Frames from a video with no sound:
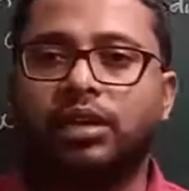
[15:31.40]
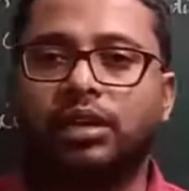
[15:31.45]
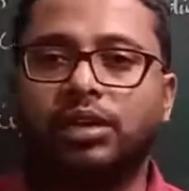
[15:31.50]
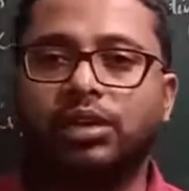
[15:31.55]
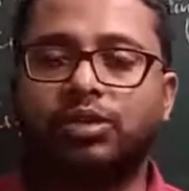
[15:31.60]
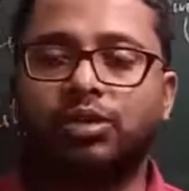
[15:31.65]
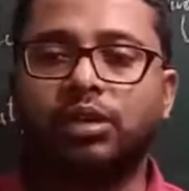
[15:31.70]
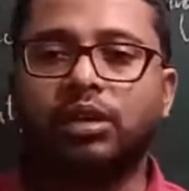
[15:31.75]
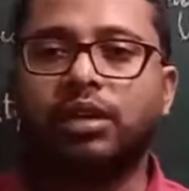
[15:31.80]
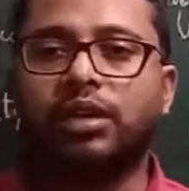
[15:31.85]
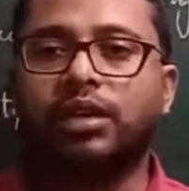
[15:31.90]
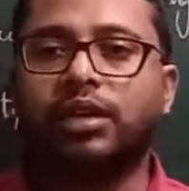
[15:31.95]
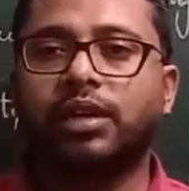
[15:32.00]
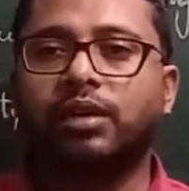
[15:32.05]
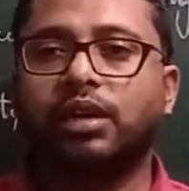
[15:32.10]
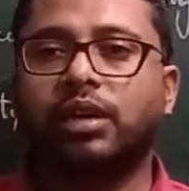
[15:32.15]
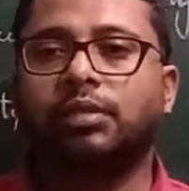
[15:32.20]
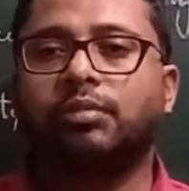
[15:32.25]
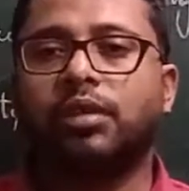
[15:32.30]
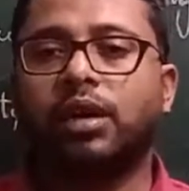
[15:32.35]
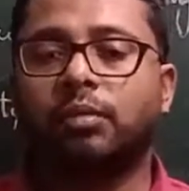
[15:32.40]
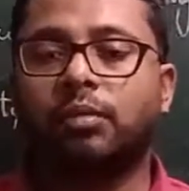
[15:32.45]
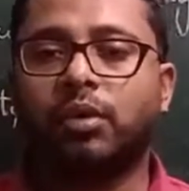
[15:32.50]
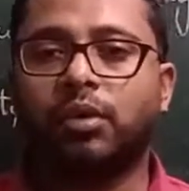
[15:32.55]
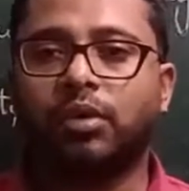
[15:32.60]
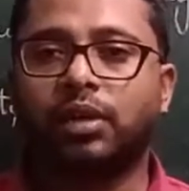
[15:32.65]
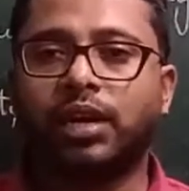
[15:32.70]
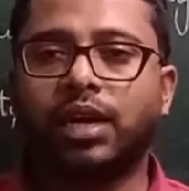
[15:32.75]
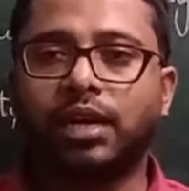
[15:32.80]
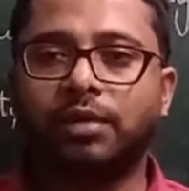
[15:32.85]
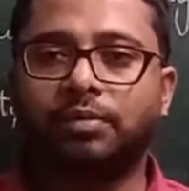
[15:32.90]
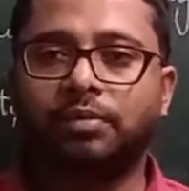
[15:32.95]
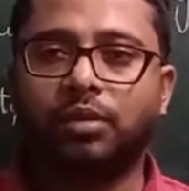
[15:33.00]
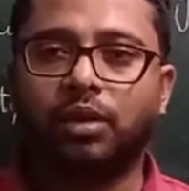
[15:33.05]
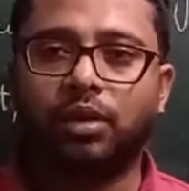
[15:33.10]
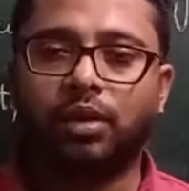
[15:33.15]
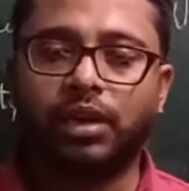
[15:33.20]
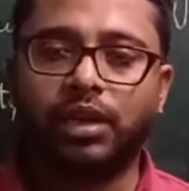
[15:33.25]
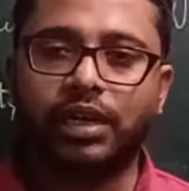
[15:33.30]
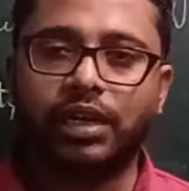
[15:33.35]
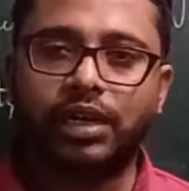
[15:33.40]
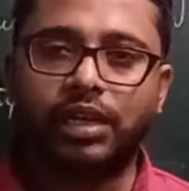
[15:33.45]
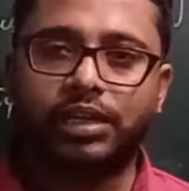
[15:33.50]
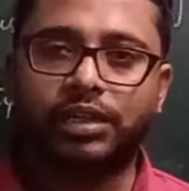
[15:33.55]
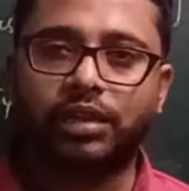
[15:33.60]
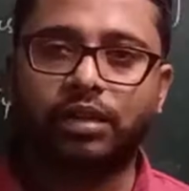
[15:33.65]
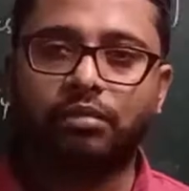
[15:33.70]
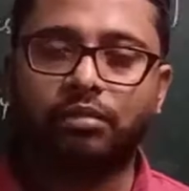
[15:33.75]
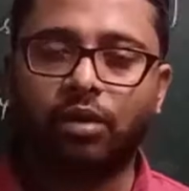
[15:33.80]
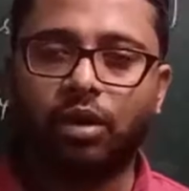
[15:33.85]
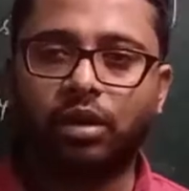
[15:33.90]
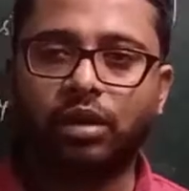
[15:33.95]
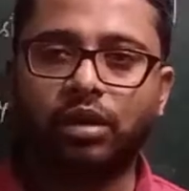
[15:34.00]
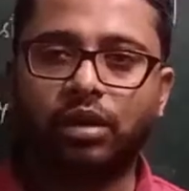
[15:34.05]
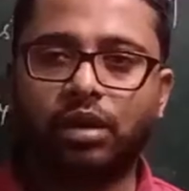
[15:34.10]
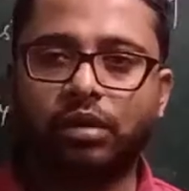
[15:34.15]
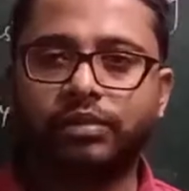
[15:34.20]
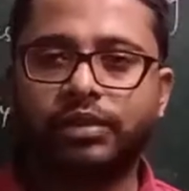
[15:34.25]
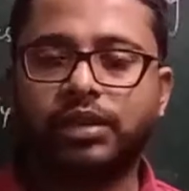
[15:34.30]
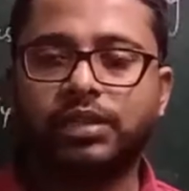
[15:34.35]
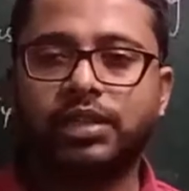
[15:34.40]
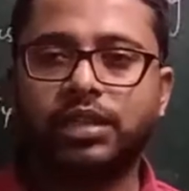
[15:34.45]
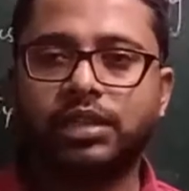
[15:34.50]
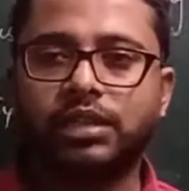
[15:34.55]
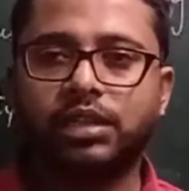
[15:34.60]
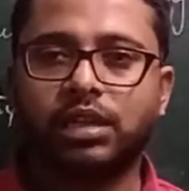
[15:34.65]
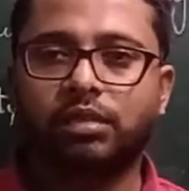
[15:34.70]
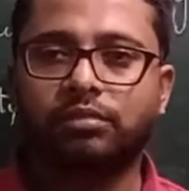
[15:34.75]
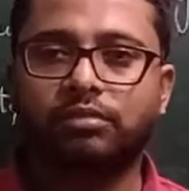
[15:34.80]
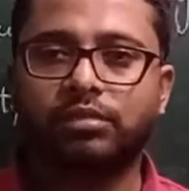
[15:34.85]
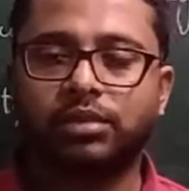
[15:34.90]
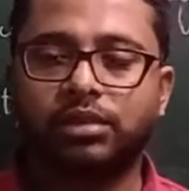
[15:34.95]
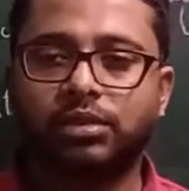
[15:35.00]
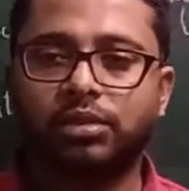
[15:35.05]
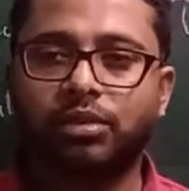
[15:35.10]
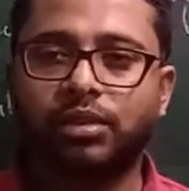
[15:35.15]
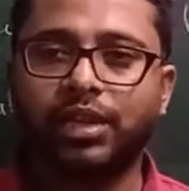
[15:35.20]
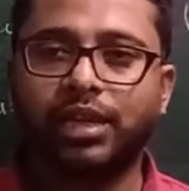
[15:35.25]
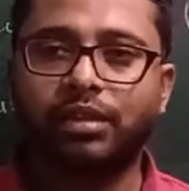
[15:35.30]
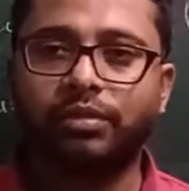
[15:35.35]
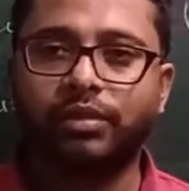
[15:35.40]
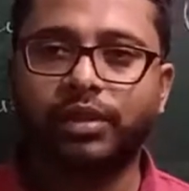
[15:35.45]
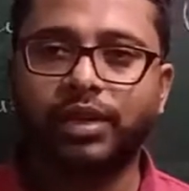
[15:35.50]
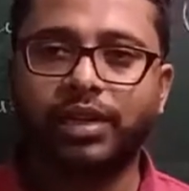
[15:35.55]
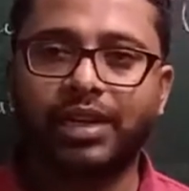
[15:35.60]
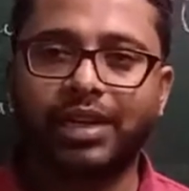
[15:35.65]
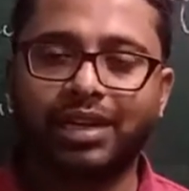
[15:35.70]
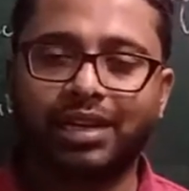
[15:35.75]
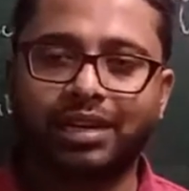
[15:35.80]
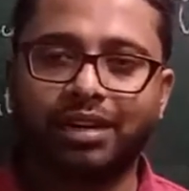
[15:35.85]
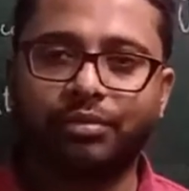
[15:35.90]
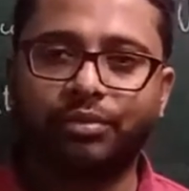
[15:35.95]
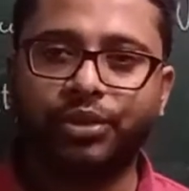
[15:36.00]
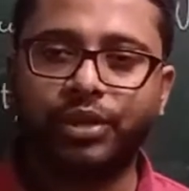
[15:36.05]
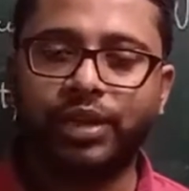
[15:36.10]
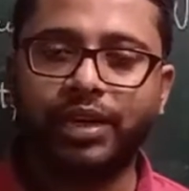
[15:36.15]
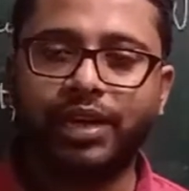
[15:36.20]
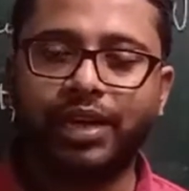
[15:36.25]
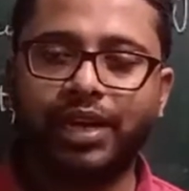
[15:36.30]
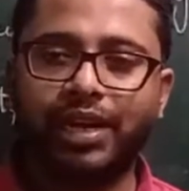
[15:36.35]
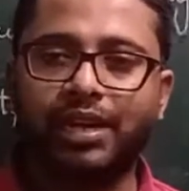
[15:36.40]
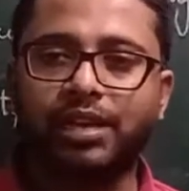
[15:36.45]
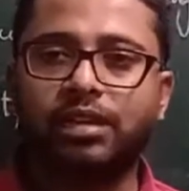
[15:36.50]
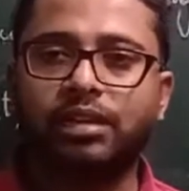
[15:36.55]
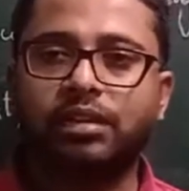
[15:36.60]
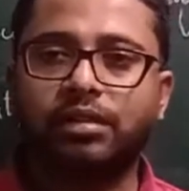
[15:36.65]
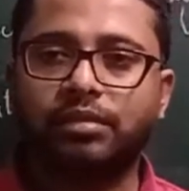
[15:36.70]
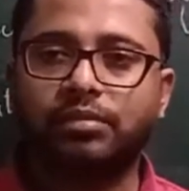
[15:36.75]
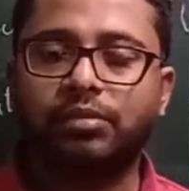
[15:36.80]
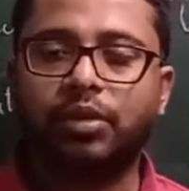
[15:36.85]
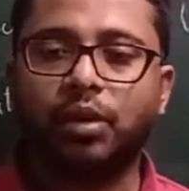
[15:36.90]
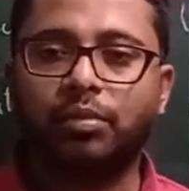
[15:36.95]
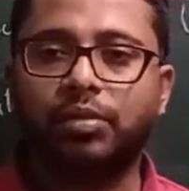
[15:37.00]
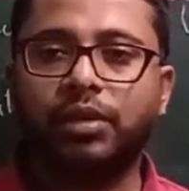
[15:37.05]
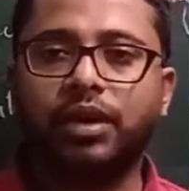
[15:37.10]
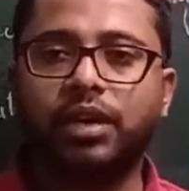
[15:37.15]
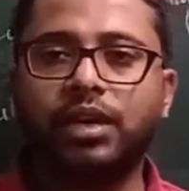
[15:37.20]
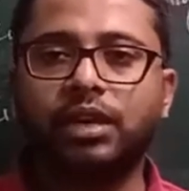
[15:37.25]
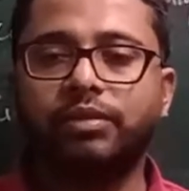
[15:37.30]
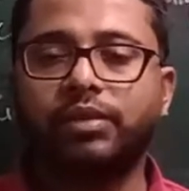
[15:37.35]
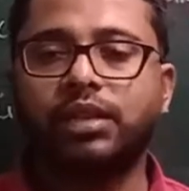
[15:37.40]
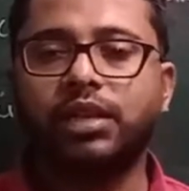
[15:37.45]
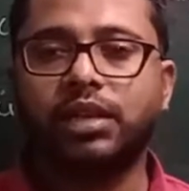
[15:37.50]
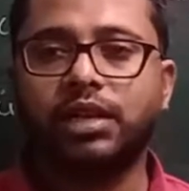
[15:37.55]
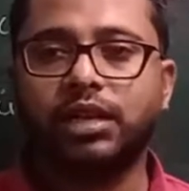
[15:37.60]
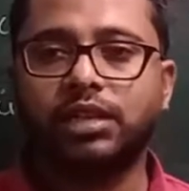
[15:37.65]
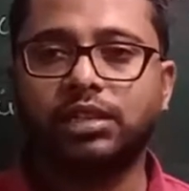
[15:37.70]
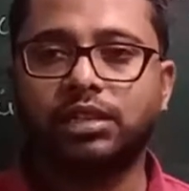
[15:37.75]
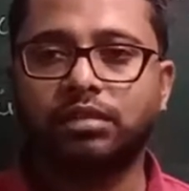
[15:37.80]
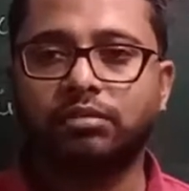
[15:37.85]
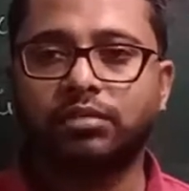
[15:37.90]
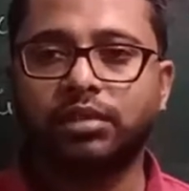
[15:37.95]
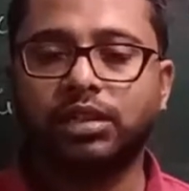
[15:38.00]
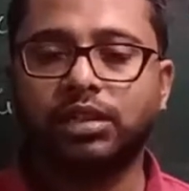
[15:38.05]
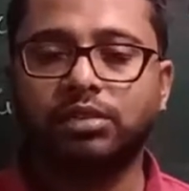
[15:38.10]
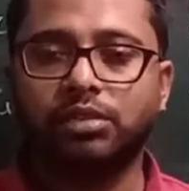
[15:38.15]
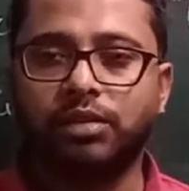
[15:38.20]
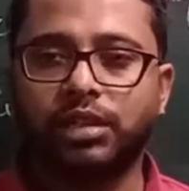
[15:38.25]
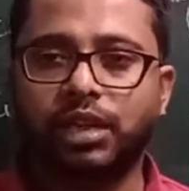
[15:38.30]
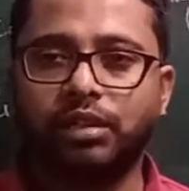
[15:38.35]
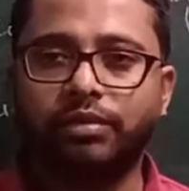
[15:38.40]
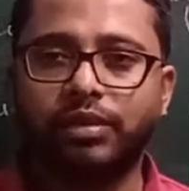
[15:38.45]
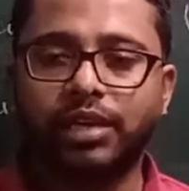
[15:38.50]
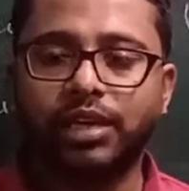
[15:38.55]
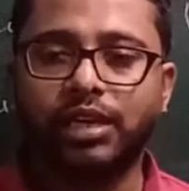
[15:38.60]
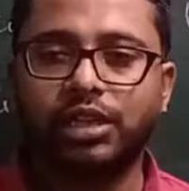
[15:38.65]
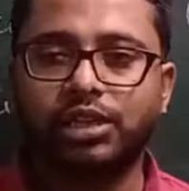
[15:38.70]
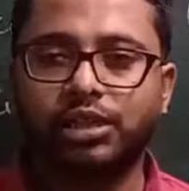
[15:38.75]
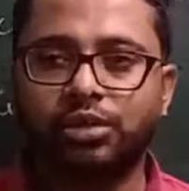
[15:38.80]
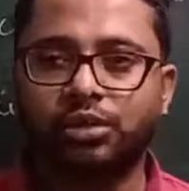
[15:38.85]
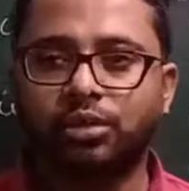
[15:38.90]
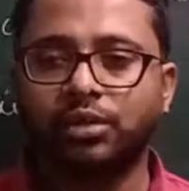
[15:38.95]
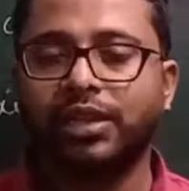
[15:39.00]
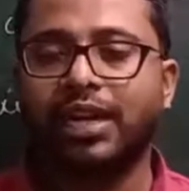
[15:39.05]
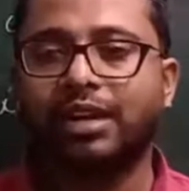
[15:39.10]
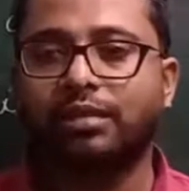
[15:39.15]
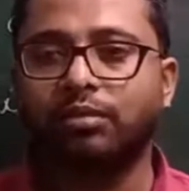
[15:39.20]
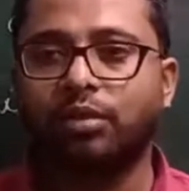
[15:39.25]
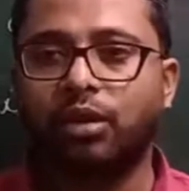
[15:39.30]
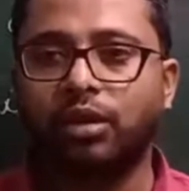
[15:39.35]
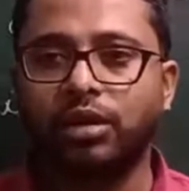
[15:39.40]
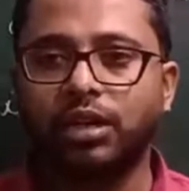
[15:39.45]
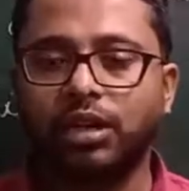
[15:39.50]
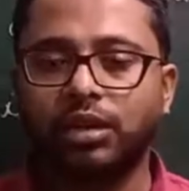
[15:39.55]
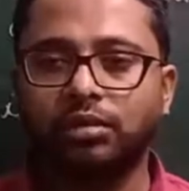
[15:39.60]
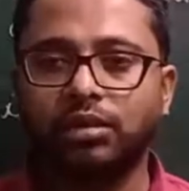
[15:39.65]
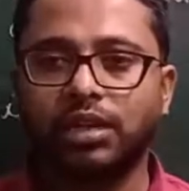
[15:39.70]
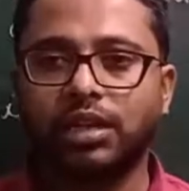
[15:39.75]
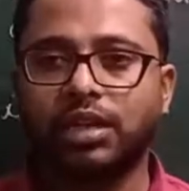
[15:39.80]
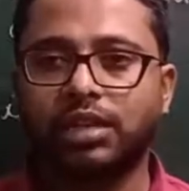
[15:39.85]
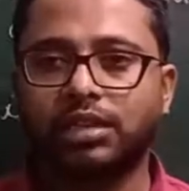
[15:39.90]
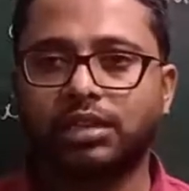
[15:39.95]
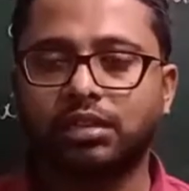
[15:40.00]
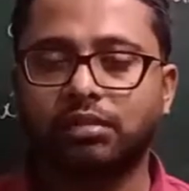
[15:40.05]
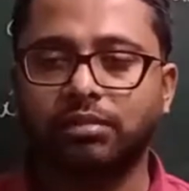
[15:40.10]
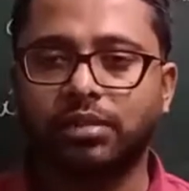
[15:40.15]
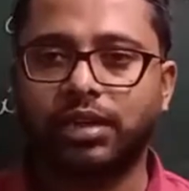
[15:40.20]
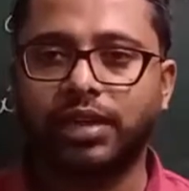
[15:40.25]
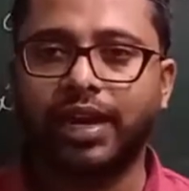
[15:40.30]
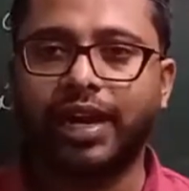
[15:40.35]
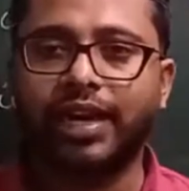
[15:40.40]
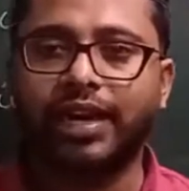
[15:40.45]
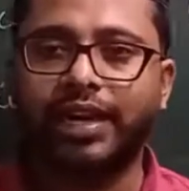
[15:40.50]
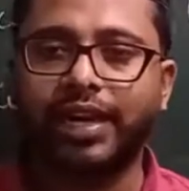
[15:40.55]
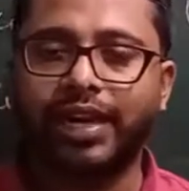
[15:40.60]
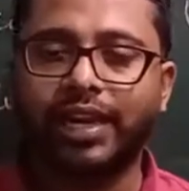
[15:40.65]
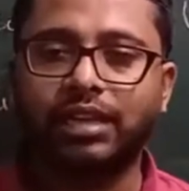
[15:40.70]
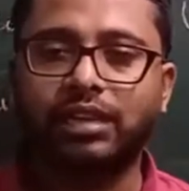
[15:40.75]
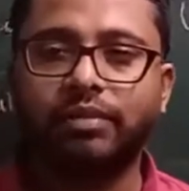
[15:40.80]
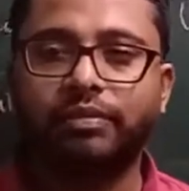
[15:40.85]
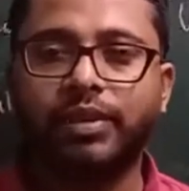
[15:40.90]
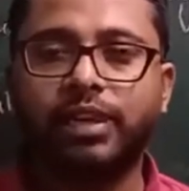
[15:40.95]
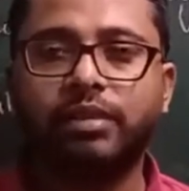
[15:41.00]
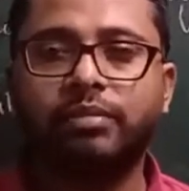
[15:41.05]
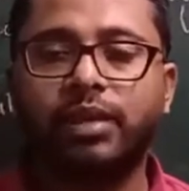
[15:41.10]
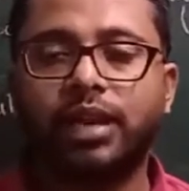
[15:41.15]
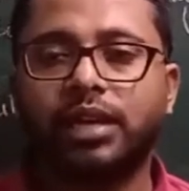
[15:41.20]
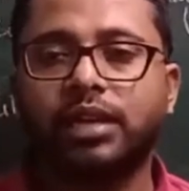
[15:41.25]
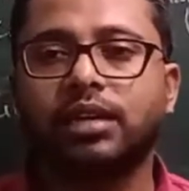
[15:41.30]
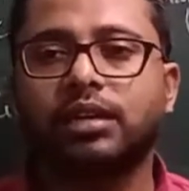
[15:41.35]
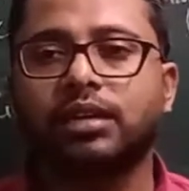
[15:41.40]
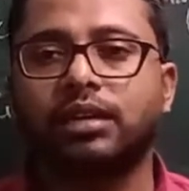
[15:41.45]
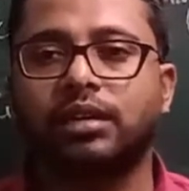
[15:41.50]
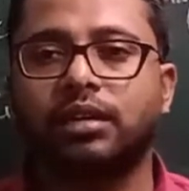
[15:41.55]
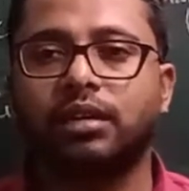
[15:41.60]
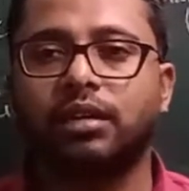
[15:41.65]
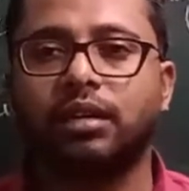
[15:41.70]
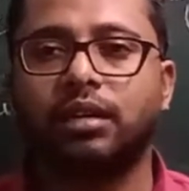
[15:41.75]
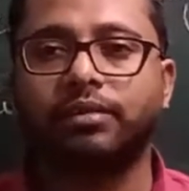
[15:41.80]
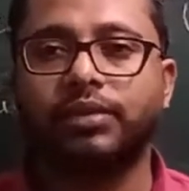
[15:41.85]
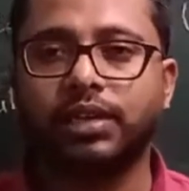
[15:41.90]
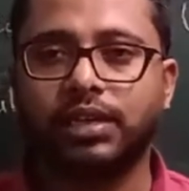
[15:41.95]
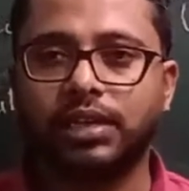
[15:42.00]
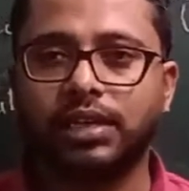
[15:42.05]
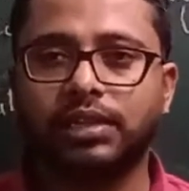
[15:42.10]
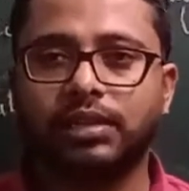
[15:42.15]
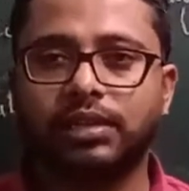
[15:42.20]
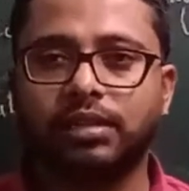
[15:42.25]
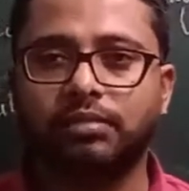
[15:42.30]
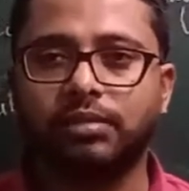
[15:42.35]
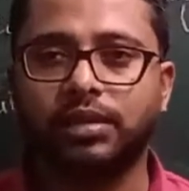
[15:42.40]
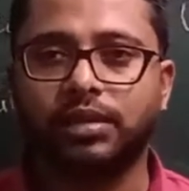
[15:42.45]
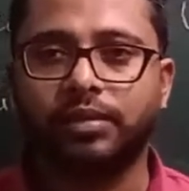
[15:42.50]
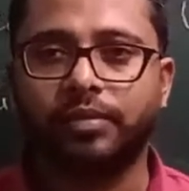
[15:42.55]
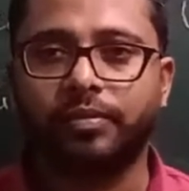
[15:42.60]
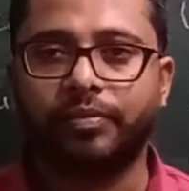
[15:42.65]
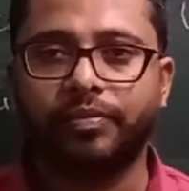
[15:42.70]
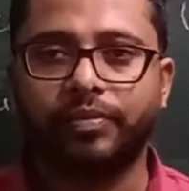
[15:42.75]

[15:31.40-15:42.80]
should develop a prototype or initial model of the system so that we can communicate properly with the customer, so that we can show that model to the customer and take the feedback of the customer.